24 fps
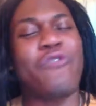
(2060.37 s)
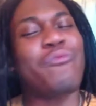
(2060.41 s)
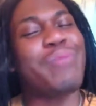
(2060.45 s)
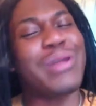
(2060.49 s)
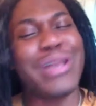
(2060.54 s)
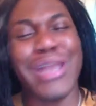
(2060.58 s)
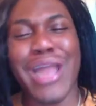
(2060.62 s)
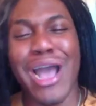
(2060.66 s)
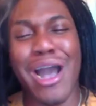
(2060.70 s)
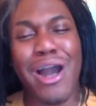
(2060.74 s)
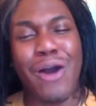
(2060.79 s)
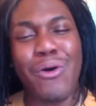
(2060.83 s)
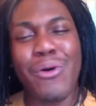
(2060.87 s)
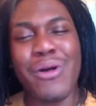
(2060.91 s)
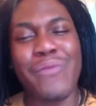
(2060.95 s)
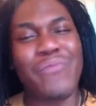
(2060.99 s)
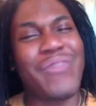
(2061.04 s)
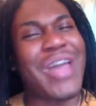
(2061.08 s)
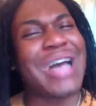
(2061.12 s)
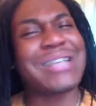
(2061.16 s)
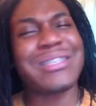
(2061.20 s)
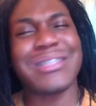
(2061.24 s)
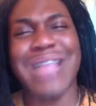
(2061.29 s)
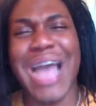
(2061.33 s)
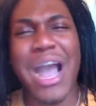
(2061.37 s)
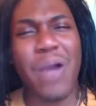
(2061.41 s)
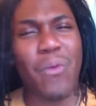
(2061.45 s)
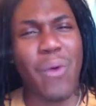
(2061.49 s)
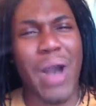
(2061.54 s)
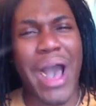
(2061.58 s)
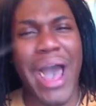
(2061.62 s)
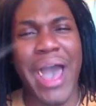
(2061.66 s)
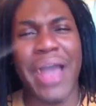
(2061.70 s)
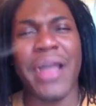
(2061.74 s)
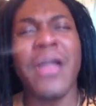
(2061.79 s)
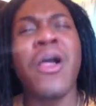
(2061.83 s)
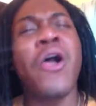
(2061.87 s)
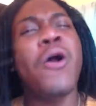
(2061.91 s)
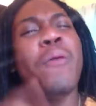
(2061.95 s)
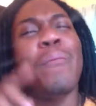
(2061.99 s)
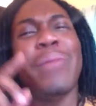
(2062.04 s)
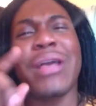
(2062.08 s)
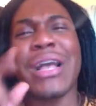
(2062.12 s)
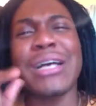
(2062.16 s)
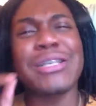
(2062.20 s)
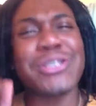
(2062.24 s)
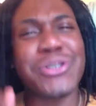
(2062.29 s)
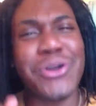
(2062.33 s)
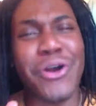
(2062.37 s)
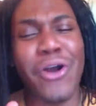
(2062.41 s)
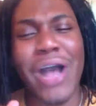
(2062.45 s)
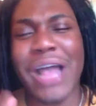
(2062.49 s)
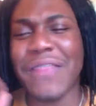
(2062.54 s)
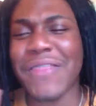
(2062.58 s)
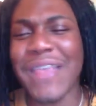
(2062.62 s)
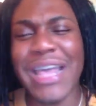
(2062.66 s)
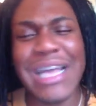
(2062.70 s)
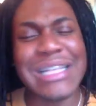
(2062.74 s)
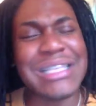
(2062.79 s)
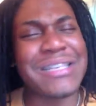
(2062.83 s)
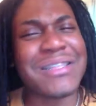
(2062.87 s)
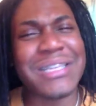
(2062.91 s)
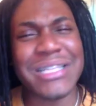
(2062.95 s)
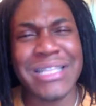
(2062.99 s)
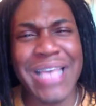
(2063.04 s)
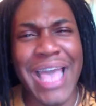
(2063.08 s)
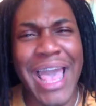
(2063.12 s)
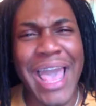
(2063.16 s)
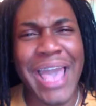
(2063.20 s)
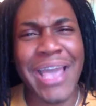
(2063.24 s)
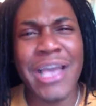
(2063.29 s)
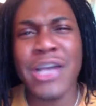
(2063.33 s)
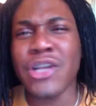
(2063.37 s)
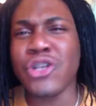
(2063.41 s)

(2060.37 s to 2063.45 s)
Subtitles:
But no, that's not why. Because, girl, at the end of the day,